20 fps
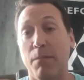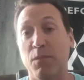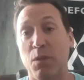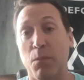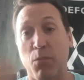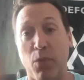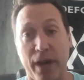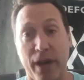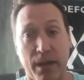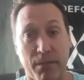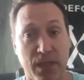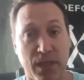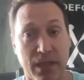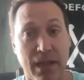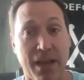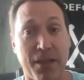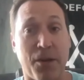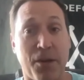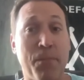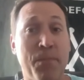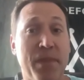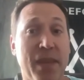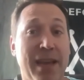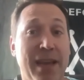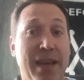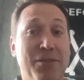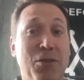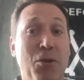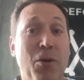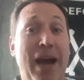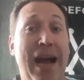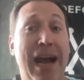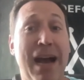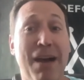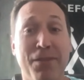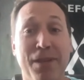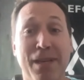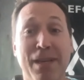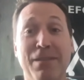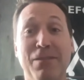to bring them together. And so
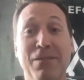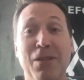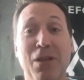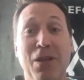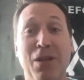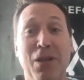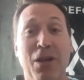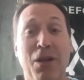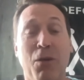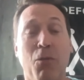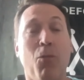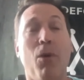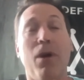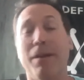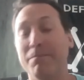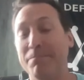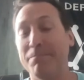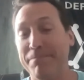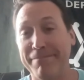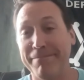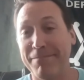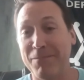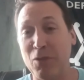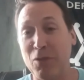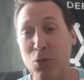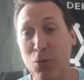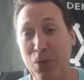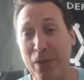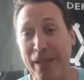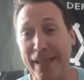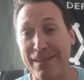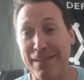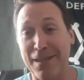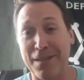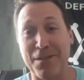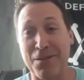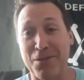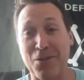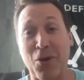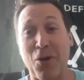having tooling
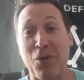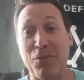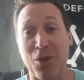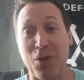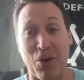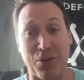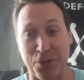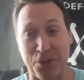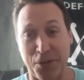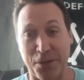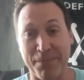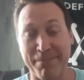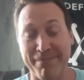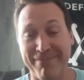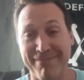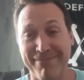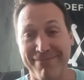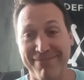doesn't solve culture.